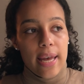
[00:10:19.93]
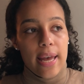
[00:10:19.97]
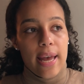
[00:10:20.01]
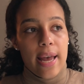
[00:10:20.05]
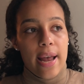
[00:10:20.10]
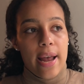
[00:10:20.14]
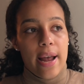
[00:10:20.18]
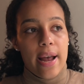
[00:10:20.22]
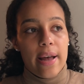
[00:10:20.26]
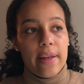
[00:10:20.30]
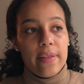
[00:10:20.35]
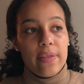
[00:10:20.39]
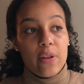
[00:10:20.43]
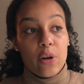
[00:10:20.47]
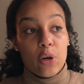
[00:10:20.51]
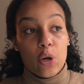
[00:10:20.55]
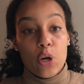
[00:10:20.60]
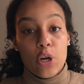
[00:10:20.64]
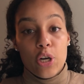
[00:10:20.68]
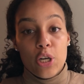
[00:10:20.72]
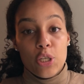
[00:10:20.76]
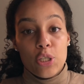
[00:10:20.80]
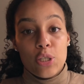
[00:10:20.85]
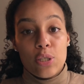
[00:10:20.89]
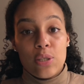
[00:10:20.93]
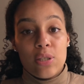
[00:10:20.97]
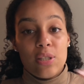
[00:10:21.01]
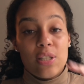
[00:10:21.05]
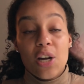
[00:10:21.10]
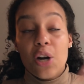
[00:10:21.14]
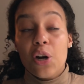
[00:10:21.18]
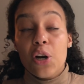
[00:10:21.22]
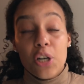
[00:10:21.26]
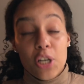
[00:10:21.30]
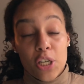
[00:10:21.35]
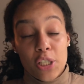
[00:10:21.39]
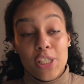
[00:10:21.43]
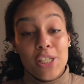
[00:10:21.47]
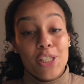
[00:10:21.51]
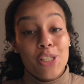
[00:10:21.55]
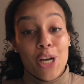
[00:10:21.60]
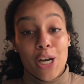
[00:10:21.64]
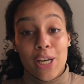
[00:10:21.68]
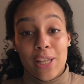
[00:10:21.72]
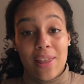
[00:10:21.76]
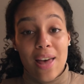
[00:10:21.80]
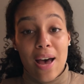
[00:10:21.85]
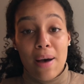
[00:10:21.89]
And they're gonna
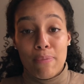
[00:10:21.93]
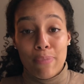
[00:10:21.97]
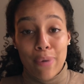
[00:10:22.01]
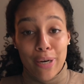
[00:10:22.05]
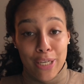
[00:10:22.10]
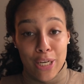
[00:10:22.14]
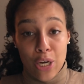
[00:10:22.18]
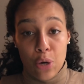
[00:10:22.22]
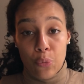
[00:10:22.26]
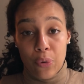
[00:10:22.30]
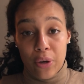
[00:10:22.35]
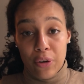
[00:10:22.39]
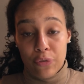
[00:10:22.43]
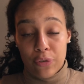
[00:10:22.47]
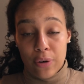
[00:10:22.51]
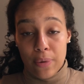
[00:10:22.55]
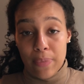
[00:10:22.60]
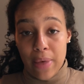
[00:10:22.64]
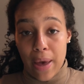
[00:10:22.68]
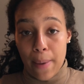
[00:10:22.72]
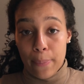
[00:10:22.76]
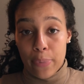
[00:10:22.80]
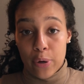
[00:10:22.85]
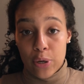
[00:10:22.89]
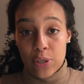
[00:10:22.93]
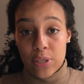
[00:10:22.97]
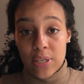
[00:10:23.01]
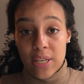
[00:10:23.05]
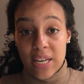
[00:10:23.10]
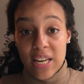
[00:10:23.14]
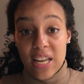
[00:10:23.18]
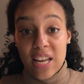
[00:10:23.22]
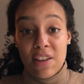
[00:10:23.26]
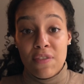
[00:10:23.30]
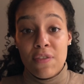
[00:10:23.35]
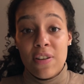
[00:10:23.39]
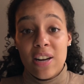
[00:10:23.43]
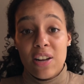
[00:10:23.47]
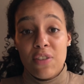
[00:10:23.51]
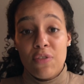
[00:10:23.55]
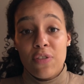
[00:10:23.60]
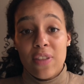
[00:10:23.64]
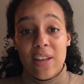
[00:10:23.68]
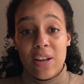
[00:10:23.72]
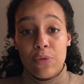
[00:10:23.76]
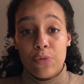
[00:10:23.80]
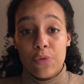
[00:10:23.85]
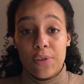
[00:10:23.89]
deduct that money away from that person, even if
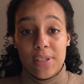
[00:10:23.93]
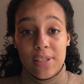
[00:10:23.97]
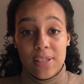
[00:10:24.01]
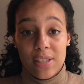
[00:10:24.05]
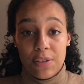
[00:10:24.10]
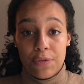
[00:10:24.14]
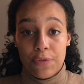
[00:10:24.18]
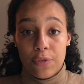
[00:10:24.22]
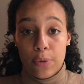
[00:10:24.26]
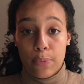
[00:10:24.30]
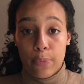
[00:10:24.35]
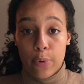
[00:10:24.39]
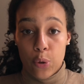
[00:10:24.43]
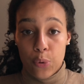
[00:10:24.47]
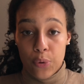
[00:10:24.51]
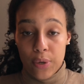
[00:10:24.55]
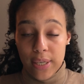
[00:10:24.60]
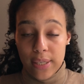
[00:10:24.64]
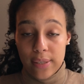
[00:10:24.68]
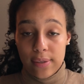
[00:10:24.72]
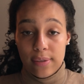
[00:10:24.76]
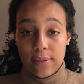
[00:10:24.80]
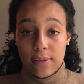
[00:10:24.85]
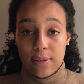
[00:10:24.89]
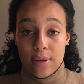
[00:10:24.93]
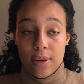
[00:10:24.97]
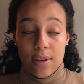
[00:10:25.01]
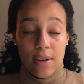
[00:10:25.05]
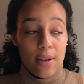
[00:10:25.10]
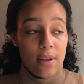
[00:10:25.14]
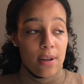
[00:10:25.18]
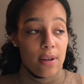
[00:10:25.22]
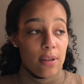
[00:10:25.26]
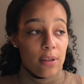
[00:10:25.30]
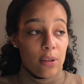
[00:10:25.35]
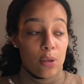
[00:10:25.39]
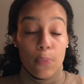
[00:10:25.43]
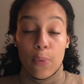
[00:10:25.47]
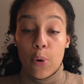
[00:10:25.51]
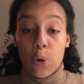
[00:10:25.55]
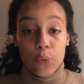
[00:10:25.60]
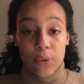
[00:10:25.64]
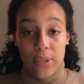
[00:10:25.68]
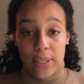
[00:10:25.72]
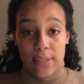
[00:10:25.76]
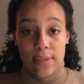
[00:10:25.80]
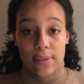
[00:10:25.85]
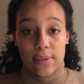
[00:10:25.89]
they receive the bonus.
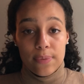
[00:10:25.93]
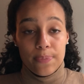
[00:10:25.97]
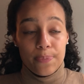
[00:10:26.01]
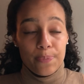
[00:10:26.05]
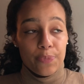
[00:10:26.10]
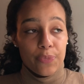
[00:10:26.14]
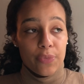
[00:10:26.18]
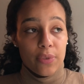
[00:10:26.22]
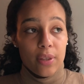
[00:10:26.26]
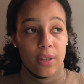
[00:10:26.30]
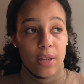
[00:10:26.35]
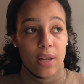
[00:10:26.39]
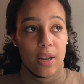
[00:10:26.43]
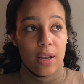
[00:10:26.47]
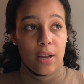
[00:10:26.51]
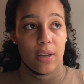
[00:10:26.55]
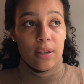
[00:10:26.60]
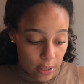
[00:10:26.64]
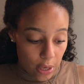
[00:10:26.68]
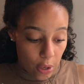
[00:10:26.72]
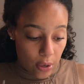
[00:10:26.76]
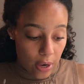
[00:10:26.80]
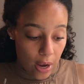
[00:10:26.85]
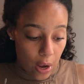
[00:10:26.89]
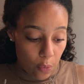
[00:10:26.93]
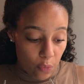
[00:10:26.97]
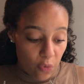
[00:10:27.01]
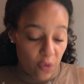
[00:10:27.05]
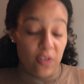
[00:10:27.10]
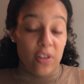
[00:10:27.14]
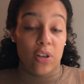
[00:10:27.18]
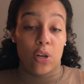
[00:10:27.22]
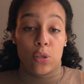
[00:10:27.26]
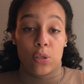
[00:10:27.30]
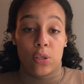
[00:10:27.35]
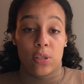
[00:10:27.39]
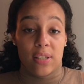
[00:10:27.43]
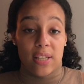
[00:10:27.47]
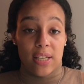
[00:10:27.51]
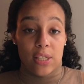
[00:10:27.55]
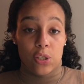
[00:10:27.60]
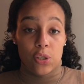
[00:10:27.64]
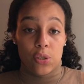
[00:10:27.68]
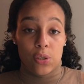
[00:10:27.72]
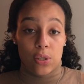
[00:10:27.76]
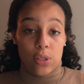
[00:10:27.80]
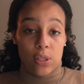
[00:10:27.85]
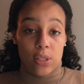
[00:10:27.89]
So now moving on to
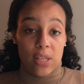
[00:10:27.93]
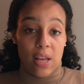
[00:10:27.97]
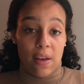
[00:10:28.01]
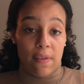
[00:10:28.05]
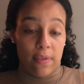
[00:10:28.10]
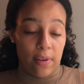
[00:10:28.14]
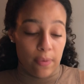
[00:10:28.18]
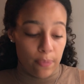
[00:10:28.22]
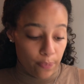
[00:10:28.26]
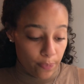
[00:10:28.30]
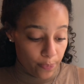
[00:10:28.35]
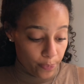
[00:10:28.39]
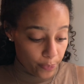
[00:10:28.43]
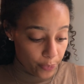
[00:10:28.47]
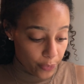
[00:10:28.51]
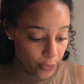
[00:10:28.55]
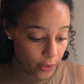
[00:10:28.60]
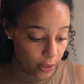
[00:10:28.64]
section 7.